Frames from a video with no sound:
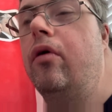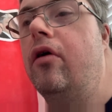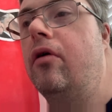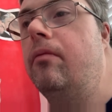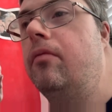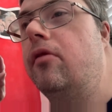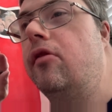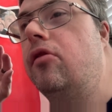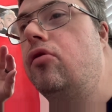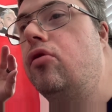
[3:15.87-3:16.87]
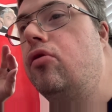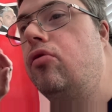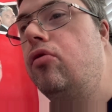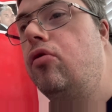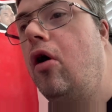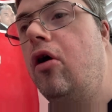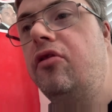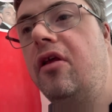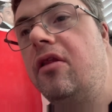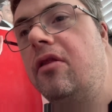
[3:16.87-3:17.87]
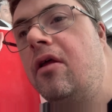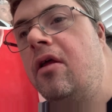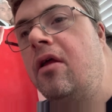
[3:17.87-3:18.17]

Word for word: Um, starting,